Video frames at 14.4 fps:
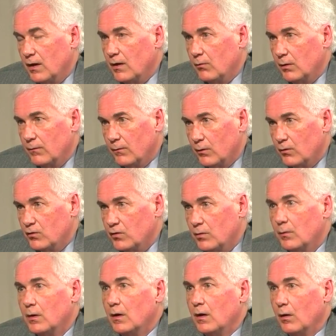and reversed
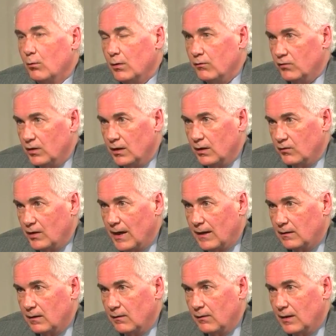them, we've seen
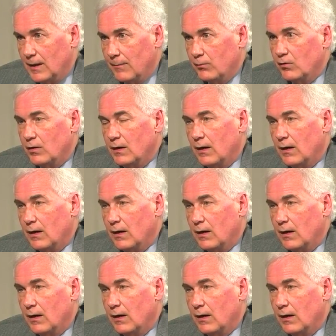exactly the opposite.